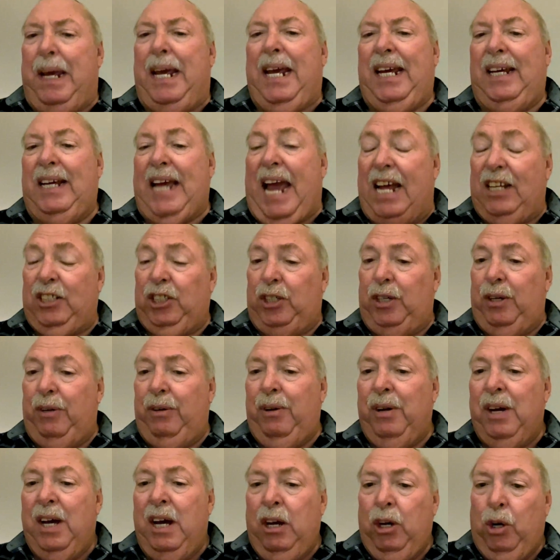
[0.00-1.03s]
being, as
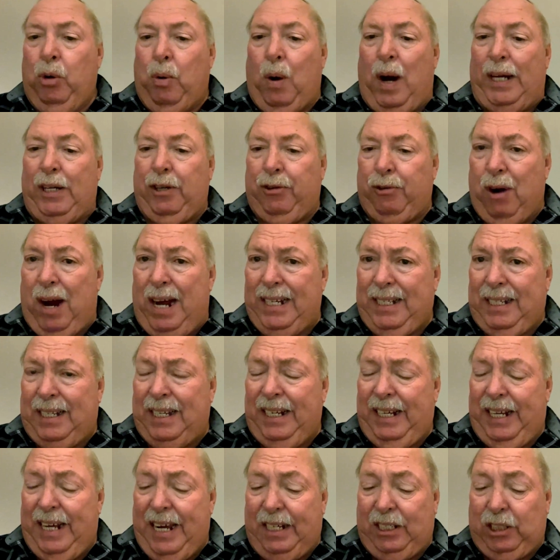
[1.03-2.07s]
you quite rightly